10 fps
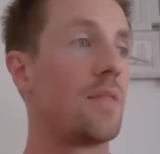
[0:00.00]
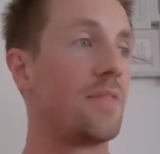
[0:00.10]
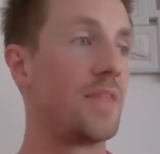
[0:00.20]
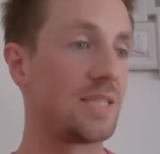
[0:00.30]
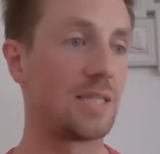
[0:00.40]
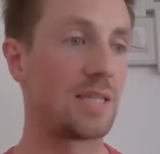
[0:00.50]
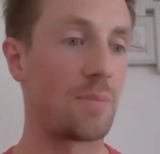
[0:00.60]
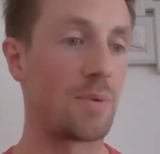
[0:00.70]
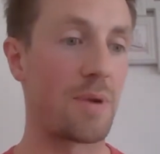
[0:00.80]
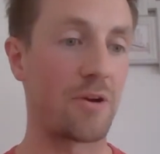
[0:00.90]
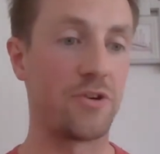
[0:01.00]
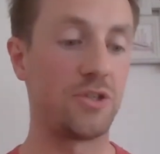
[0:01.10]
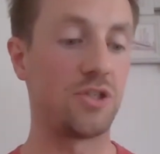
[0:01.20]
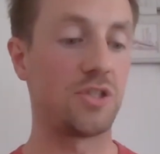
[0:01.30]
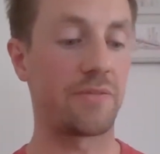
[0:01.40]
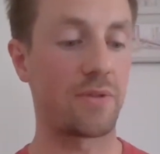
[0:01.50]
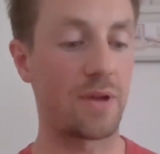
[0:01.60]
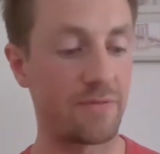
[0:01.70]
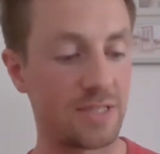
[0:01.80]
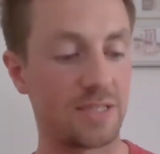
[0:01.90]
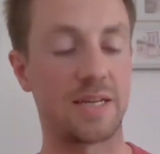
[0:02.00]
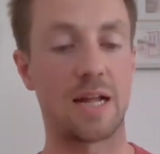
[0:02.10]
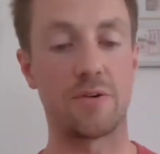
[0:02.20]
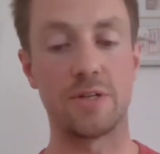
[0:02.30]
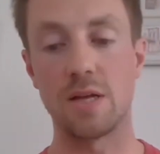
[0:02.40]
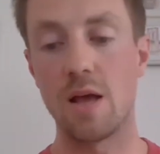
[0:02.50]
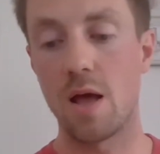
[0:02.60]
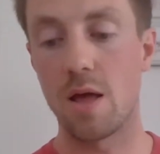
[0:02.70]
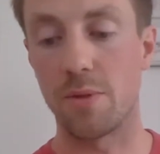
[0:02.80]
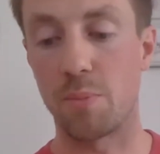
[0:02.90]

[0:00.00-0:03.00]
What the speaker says: This is how many macronutrients you have to have, this is your calories. The